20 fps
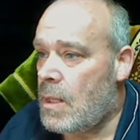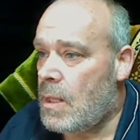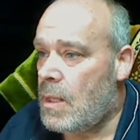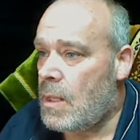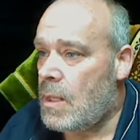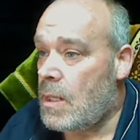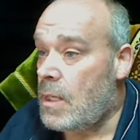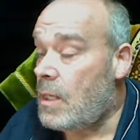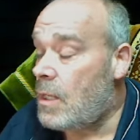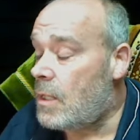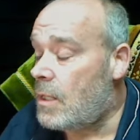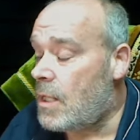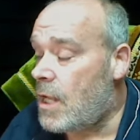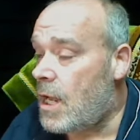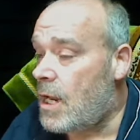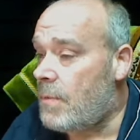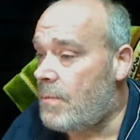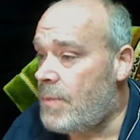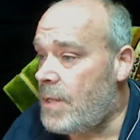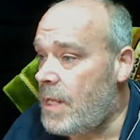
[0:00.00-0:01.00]
You know, a lot
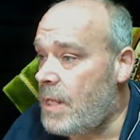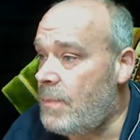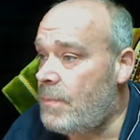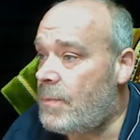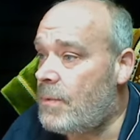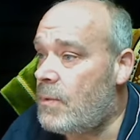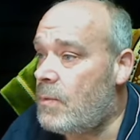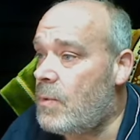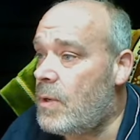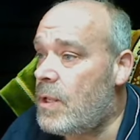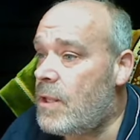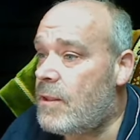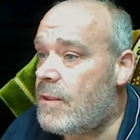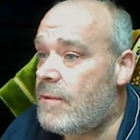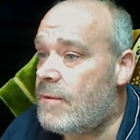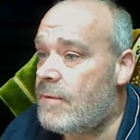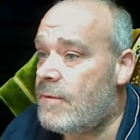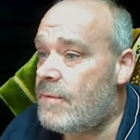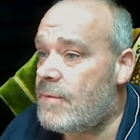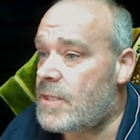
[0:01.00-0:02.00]
of people with
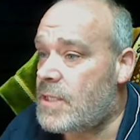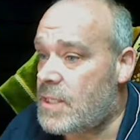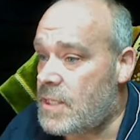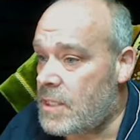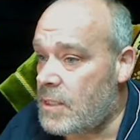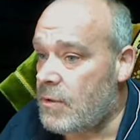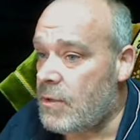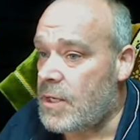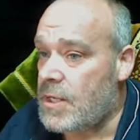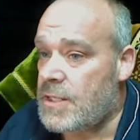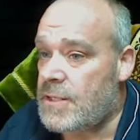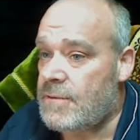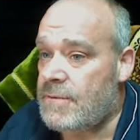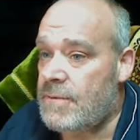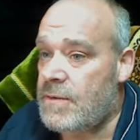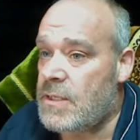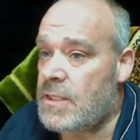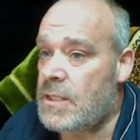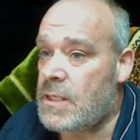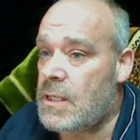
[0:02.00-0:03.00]
serious
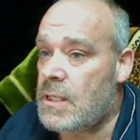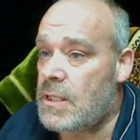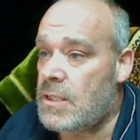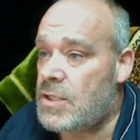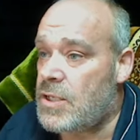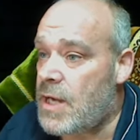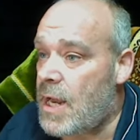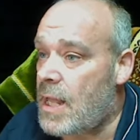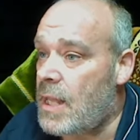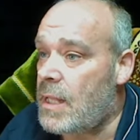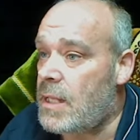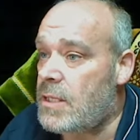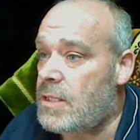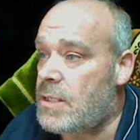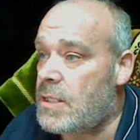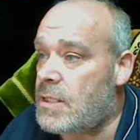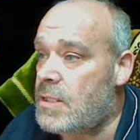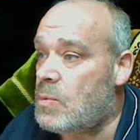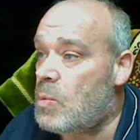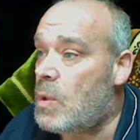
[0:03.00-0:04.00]
physical
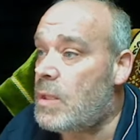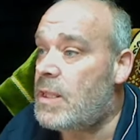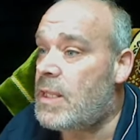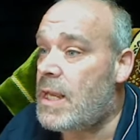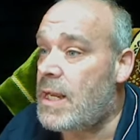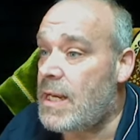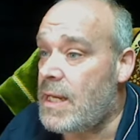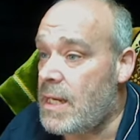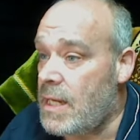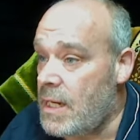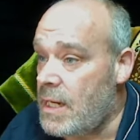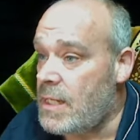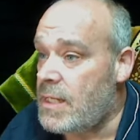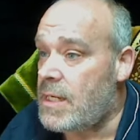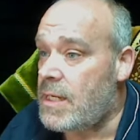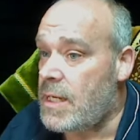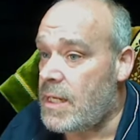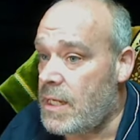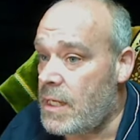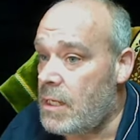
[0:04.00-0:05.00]
challenges, what they need to
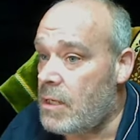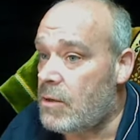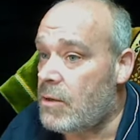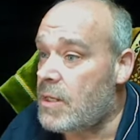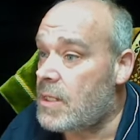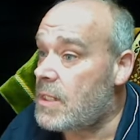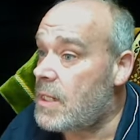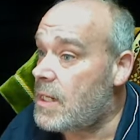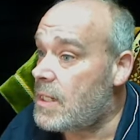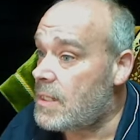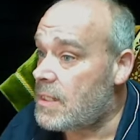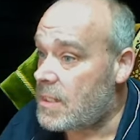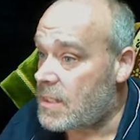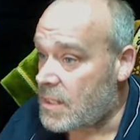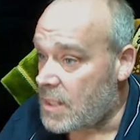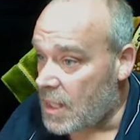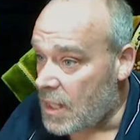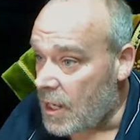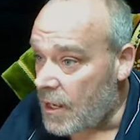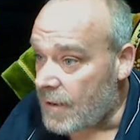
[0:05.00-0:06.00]
hear is, is
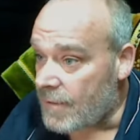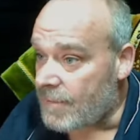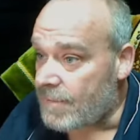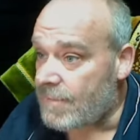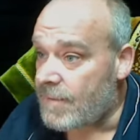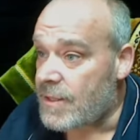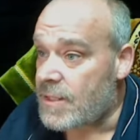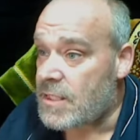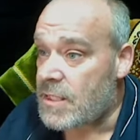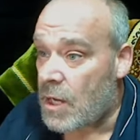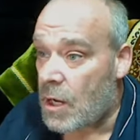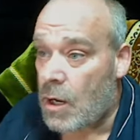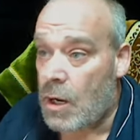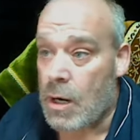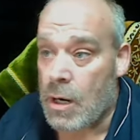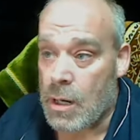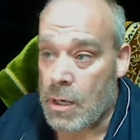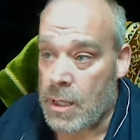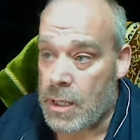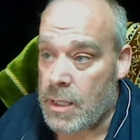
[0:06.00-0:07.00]
tough, it's
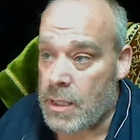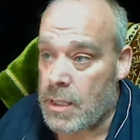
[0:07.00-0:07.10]
hard.